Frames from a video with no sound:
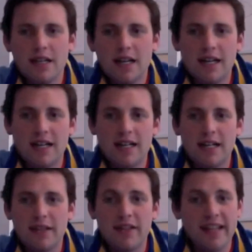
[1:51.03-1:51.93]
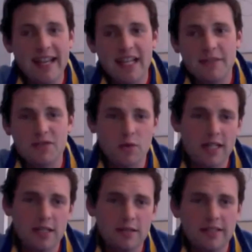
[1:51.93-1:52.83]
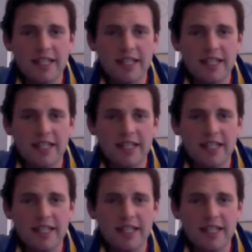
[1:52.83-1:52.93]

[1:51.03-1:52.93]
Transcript: The negatives, well,